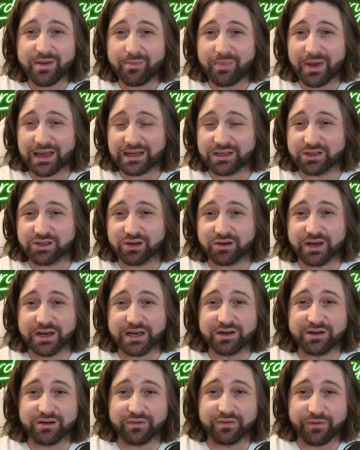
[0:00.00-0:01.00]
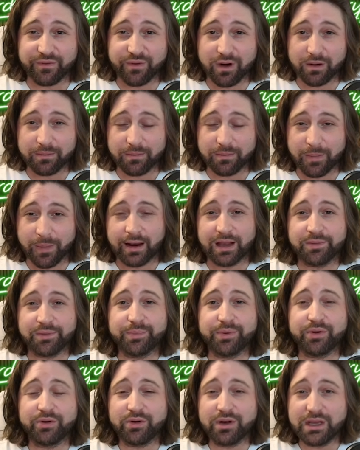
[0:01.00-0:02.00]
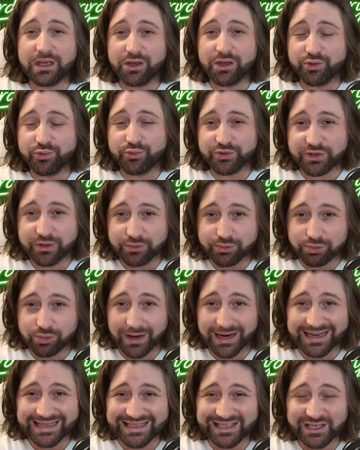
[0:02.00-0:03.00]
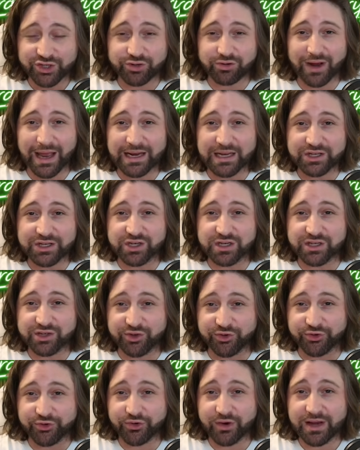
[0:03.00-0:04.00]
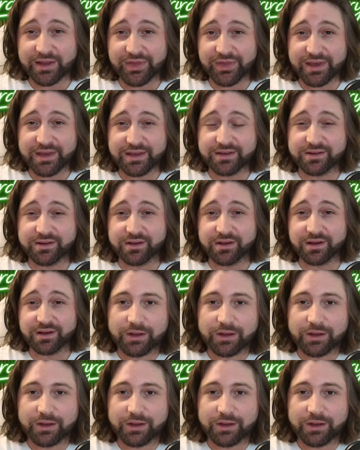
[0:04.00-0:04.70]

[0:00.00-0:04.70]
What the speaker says: the patterns are entered from, and purely use the right strategies to trade these,